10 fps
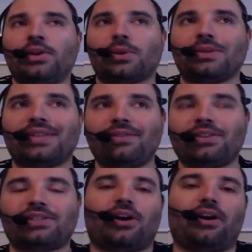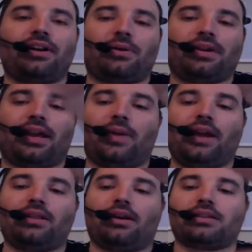So instead of just targeting organic
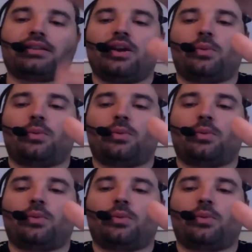weight loss,